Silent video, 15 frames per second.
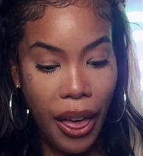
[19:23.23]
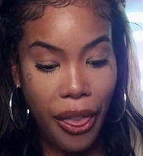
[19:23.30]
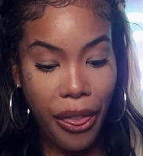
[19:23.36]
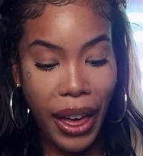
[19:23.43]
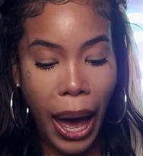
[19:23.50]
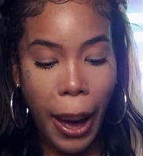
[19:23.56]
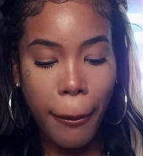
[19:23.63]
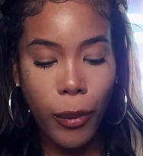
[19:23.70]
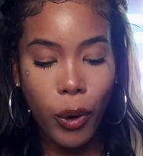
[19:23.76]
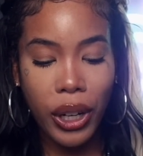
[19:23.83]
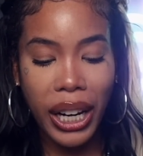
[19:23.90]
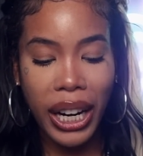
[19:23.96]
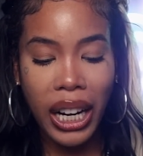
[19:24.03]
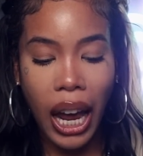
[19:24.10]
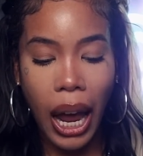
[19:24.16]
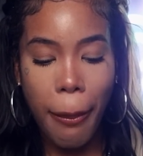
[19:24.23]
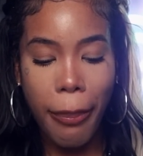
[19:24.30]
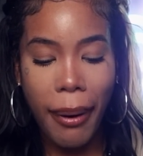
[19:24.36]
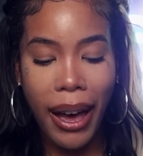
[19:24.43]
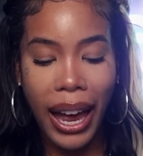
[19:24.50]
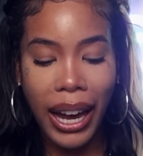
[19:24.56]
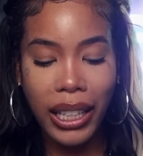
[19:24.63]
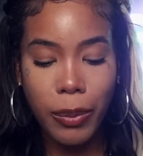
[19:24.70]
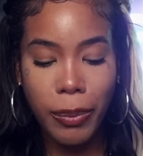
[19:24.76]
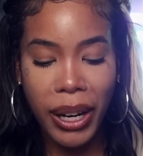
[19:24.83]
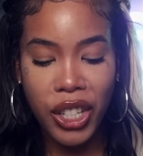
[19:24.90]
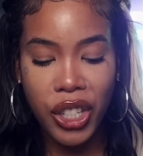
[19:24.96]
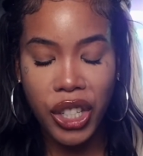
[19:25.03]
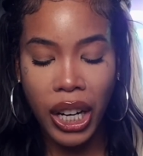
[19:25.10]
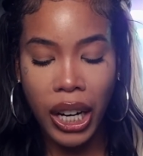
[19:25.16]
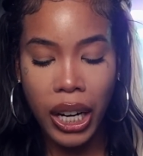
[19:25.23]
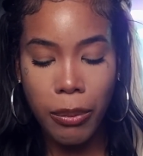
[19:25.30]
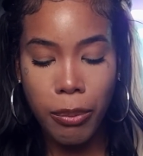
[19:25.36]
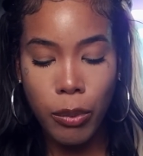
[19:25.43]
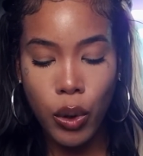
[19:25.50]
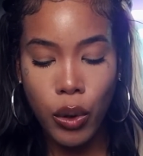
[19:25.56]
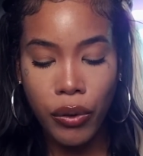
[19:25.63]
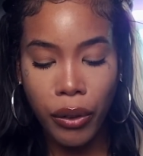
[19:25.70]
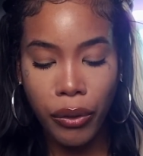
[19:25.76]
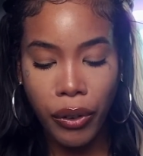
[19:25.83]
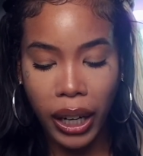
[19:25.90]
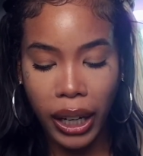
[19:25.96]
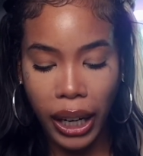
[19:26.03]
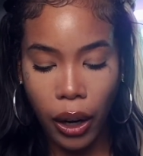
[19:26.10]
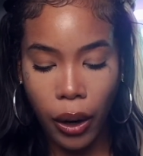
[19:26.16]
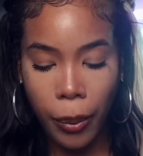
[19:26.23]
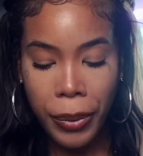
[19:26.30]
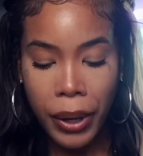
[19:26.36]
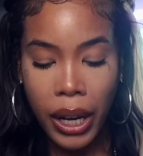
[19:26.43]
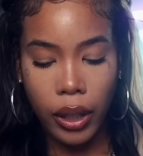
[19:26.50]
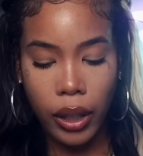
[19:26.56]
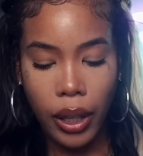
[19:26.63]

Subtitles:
That morning, I packed my shit and moved the fuck out.